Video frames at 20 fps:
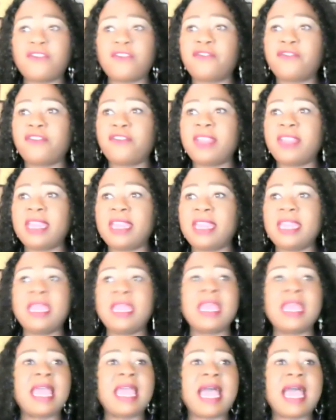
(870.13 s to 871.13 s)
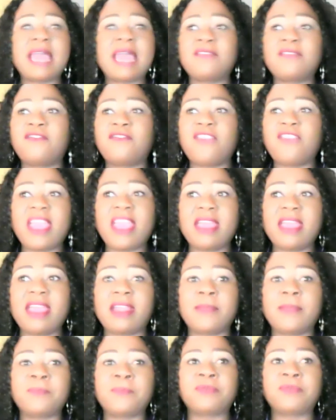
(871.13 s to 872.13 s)
free and
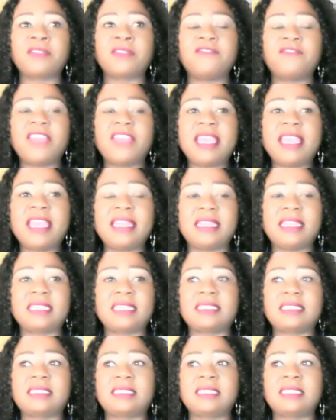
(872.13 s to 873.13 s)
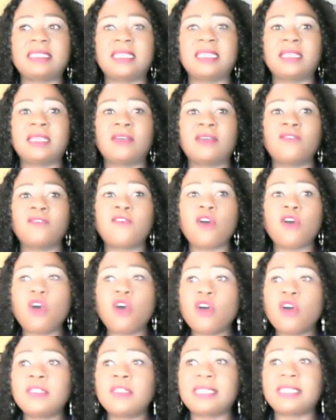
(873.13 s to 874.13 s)
fairness for
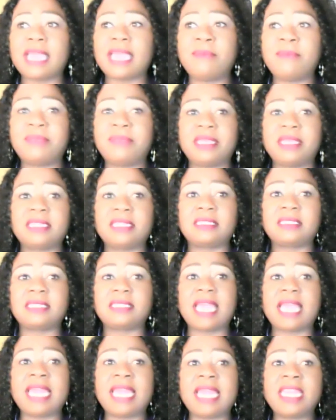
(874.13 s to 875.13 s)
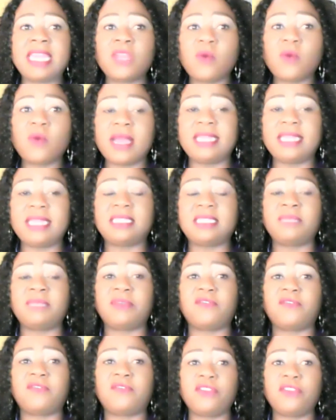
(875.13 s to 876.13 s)
all Zambians and equality
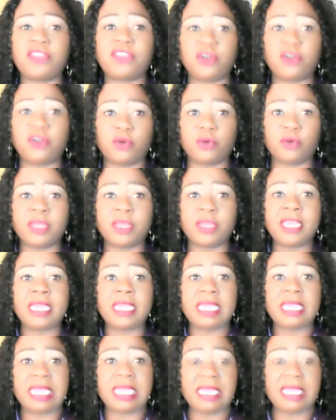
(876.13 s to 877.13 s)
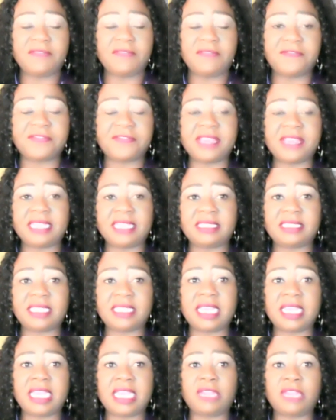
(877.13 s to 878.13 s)
before the law. If they
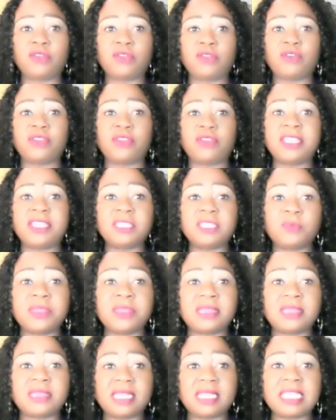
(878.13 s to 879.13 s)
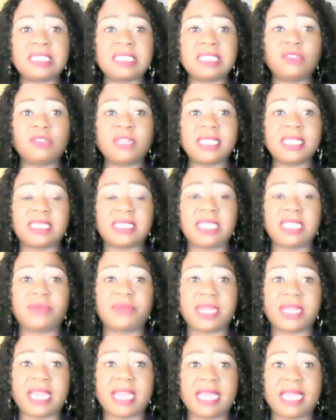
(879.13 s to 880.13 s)
see, you know, this, it's not a
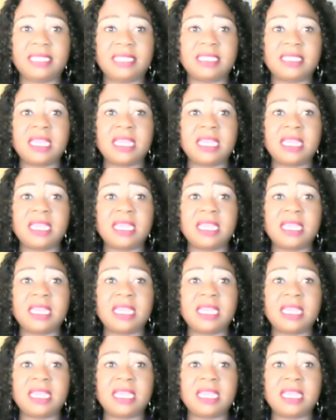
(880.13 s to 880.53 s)
secret, guys.